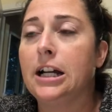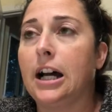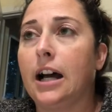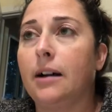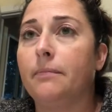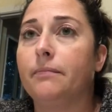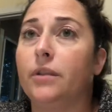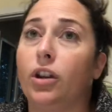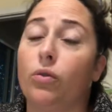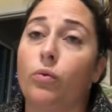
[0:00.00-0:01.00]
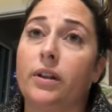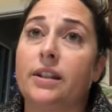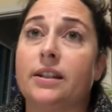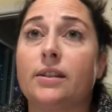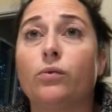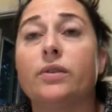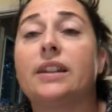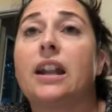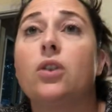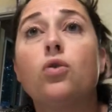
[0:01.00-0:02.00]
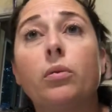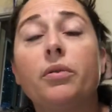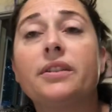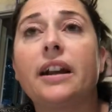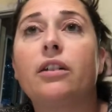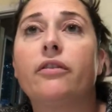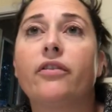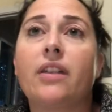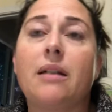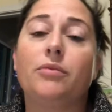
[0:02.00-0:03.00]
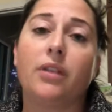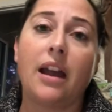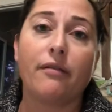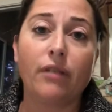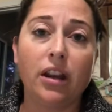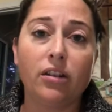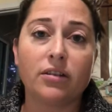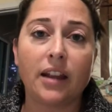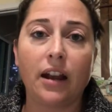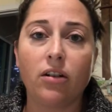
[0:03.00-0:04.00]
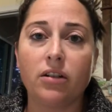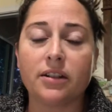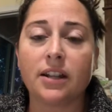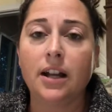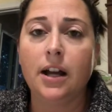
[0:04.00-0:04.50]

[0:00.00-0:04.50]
Was that a normal cycle for them? Do they have regular cycles?